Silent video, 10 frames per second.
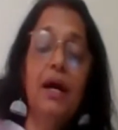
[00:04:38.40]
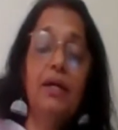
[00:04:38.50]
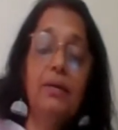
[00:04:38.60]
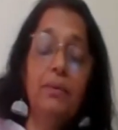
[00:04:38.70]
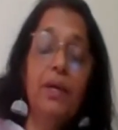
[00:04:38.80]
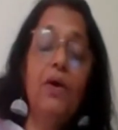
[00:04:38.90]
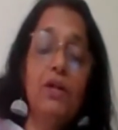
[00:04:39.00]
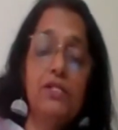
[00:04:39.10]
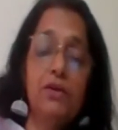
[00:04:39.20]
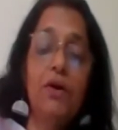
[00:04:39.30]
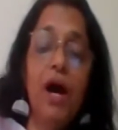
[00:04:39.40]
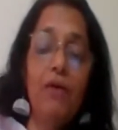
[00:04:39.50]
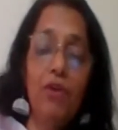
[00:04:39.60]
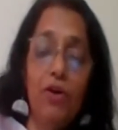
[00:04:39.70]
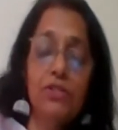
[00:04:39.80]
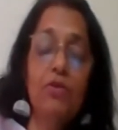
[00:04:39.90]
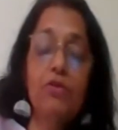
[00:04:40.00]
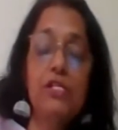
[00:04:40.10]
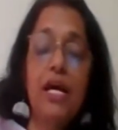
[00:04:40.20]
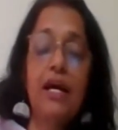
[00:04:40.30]
and we also have law
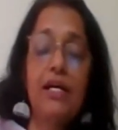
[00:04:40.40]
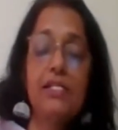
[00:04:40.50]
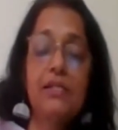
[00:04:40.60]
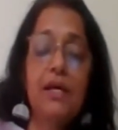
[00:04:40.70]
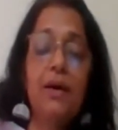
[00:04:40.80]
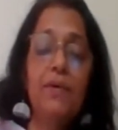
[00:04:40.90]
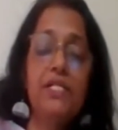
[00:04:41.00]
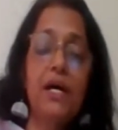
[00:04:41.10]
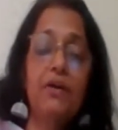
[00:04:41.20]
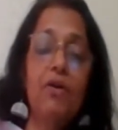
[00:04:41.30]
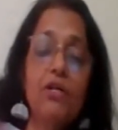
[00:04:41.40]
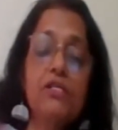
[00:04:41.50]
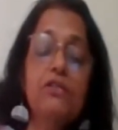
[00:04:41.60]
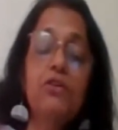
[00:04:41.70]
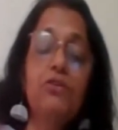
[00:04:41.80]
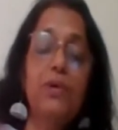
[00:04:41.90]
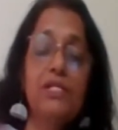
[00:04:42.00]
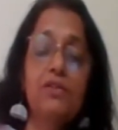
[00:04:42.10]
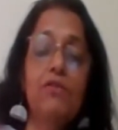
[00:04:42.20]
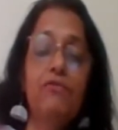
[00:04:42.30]
schools like us, which are
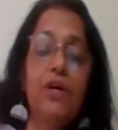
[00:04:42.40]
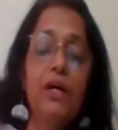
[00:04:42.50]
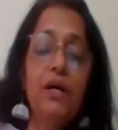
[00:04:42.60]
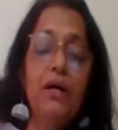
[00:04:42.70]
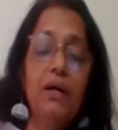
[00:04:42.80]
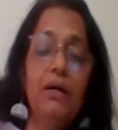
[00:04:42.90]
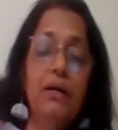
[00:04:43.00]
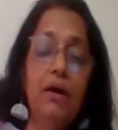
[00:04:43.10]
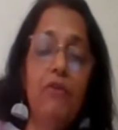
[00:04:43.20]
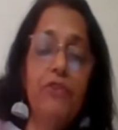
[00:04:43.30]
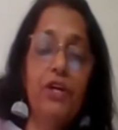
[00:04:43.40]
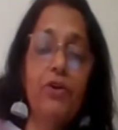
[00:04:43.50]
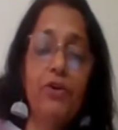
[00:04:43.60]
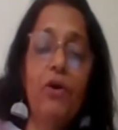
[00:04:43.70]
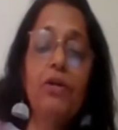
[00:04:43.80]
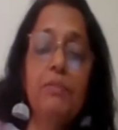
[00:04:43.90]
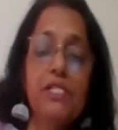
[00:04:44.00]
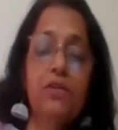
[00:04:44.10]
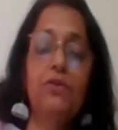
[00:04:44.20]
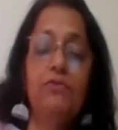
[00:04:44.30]
constituents of an
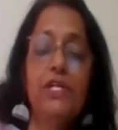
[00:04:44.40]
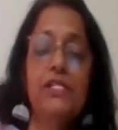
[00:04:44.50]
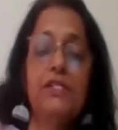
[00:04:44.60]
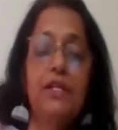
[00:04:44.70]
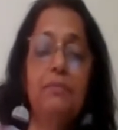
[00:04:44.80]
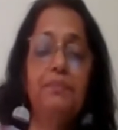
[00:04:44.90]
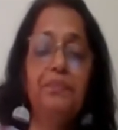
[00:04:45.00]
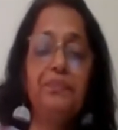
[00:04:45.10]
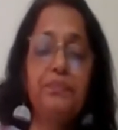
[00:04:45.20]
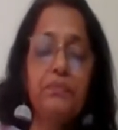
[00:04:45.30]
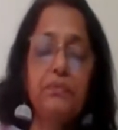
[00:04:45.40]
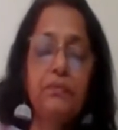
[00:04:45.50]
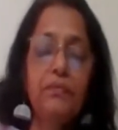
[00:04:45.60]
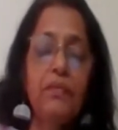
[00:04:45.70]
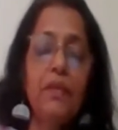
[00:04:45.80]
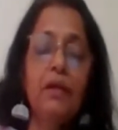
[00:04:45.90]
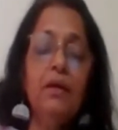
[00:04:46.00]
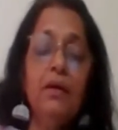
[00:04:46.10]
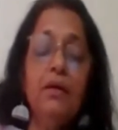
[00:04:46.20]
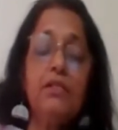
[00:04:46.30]
autonomous university.
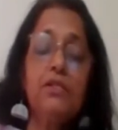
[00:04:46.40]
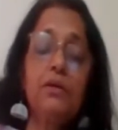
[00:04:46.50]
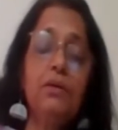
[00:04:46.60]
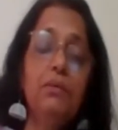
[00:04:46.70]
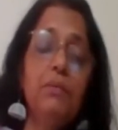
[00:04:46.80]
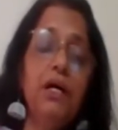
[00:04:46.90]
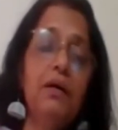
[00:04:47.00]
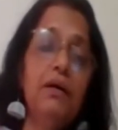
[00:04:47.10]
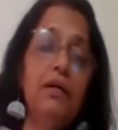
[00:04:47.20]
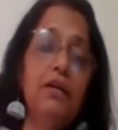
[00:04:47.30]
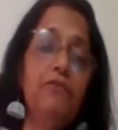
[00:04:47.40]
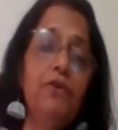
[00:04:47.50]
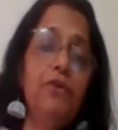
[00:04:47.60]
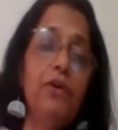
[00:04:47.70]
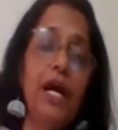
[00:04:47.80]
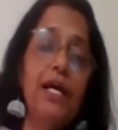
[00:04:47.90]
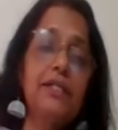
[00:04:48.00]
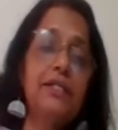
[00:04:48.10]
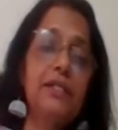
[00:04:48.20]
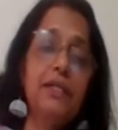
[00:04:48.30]
So if you look
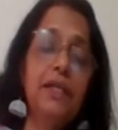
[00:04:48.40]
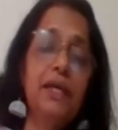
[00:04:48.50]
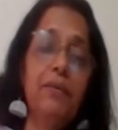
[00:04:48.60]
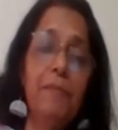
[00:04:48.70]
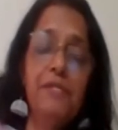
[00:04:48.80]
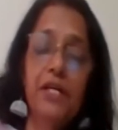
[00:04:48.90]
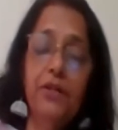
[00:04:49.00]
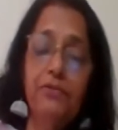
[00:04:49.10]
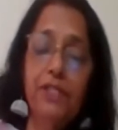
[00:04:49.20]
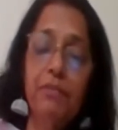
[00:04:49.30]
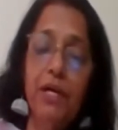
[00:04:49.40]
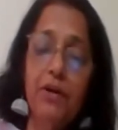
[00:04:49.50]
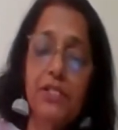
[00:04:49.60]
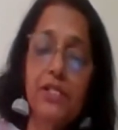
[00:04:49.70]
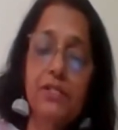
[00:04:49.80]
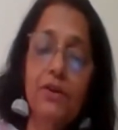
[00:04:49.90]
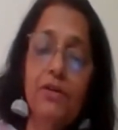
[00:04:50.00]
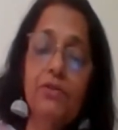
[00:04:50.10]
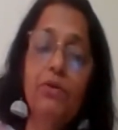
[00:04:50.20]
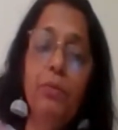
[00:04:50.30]
at the website of Symbiosis
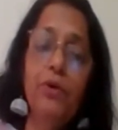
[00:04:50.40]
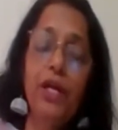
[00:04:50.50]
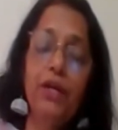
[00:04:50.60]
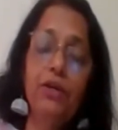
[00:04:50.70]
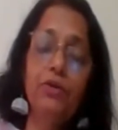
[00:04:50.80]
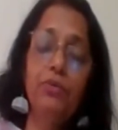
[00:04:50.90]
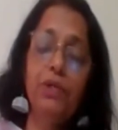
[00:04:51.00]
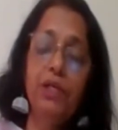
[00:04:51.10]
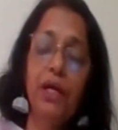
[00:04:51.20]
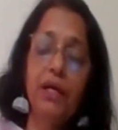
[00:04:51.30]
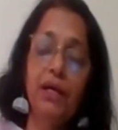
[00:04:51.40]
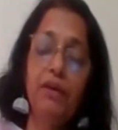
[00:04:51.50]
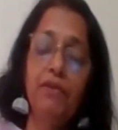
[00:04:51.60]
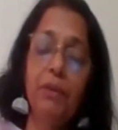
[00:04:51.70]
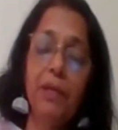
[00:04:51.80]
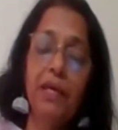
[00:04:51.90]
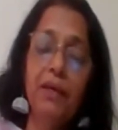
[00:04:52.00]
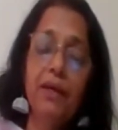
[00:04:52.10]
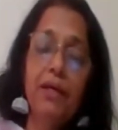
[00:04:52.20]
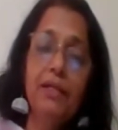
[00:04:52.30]
Law School Pune, you would agree with
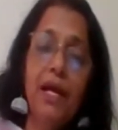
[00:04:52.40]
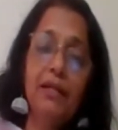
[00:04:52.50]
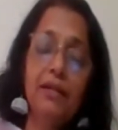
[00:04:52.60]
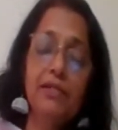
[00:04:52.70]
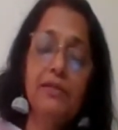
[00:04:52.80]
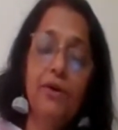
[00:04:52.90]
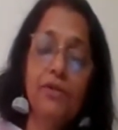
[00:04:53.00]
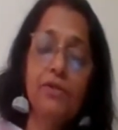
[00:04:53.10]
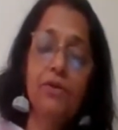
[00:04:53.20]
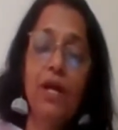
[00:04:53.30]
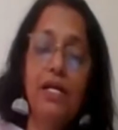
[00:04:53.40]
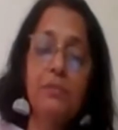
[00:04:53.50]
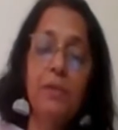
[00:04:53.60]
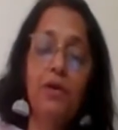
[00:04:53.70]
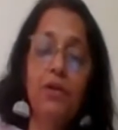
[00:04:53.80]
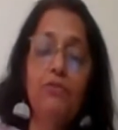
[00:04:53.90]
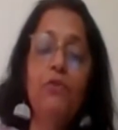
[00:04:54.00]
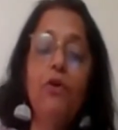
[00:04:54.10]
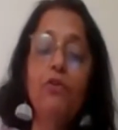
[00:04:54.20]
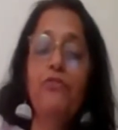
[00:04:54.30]
me that this law school has been on the
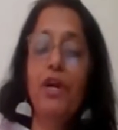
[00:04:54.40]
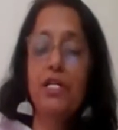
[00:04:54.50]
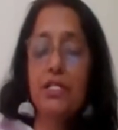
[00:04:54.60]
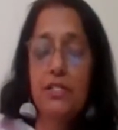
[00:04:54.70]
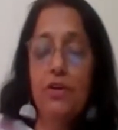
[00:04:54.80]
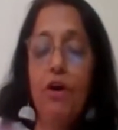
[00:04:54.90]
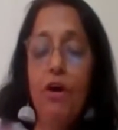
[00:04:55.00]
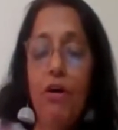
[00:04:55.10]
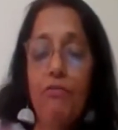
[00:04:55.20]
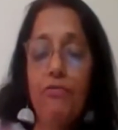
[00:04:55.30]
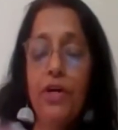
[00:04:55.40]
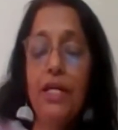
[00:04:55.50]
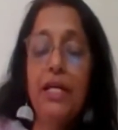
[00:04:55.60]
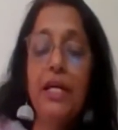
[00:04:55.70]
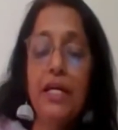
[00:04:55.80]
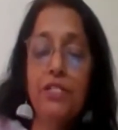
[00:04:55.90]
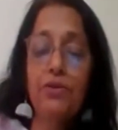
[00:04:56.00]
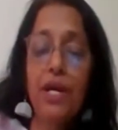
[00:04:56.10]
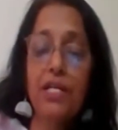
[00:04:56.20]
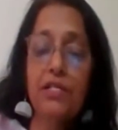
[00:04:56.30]
forefront of legal
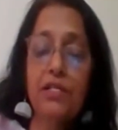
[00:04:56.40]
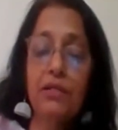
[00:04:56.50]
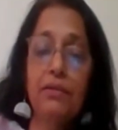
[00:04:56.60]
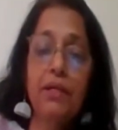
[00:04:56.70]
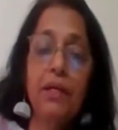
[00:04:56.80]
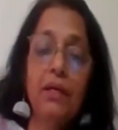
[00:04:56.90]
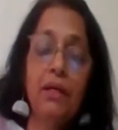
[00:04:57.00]
education